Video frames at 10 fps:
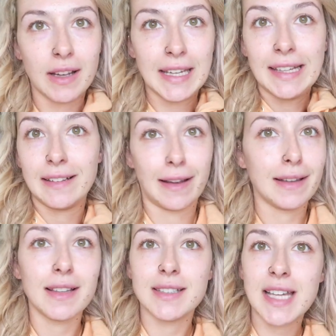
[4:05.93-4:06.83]
I need
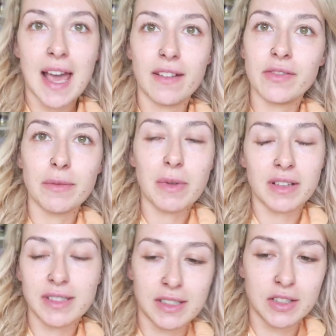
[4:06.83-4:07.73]
like 10 of them
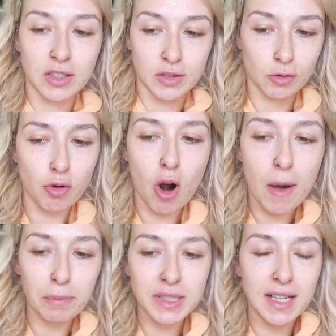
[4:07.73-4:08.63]
because it's just
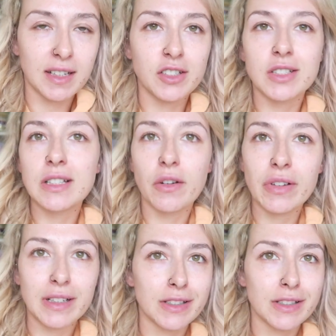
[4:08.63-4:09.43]
cropped and I just love it.